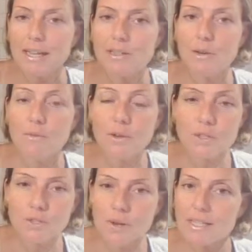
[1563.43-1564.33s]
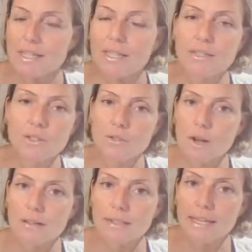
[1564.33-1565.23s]
And so if you're stressing and
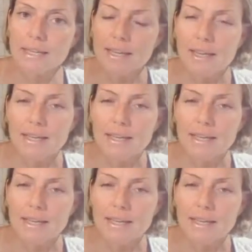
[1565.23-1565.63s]
struggling,